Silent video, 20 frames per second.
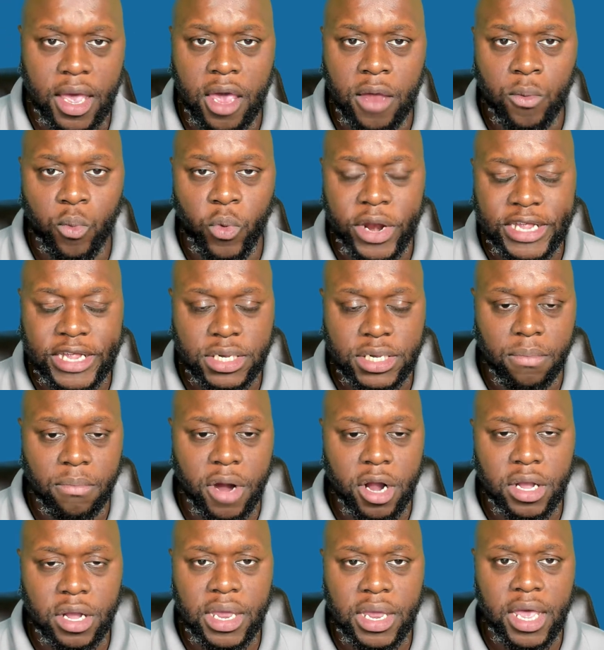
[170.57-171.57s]
And when it's a
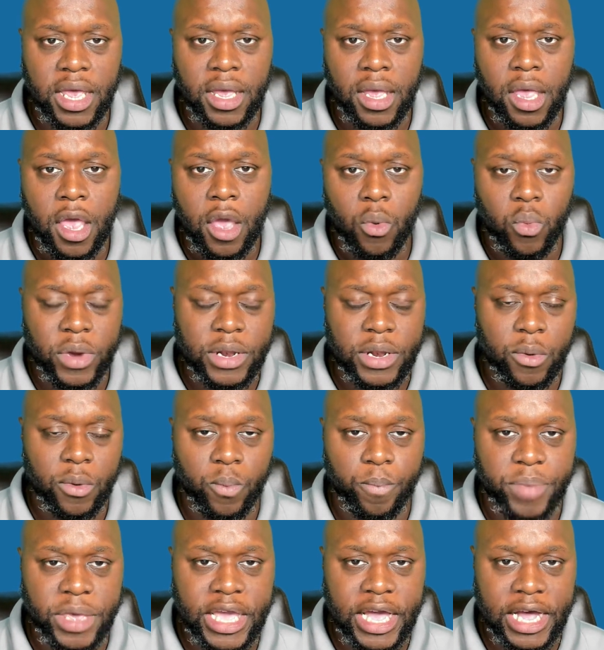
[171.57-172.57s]
marketing, when
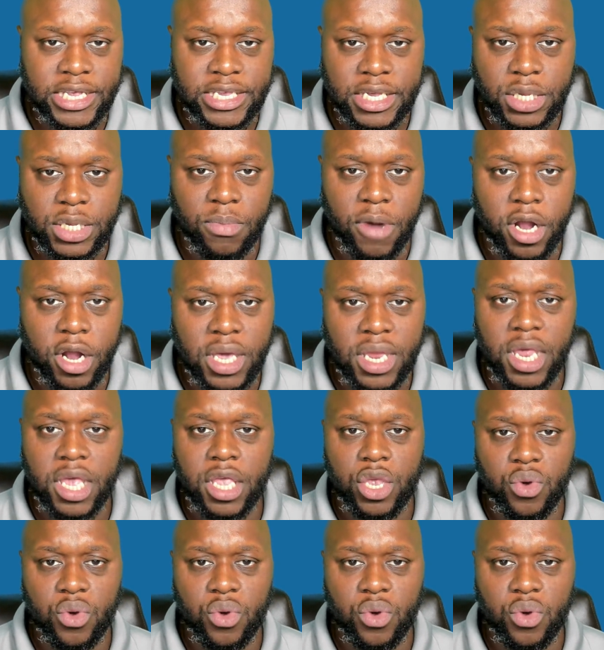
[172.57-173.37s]
because it's marketing,